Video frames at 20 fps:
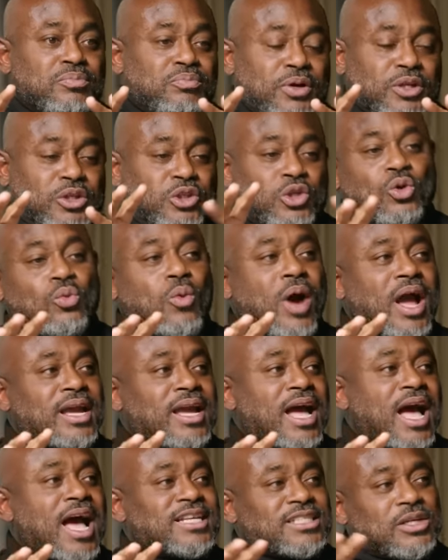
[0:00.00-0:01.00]
put two
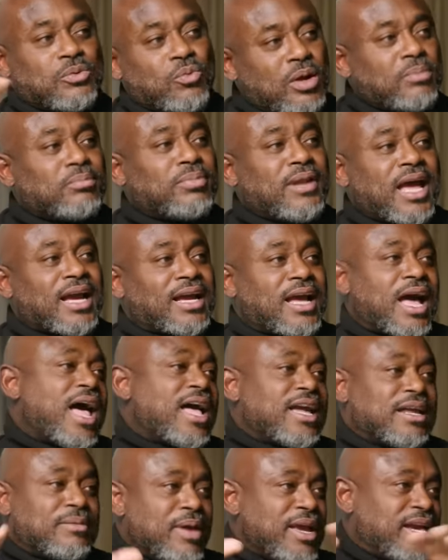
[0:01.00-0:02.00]
white guys and one black
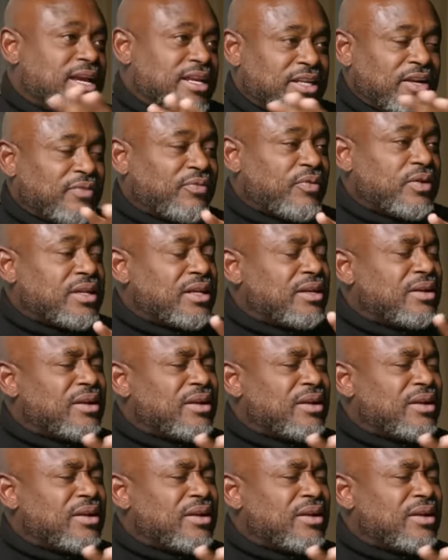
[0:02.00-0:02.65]
guy and make it different,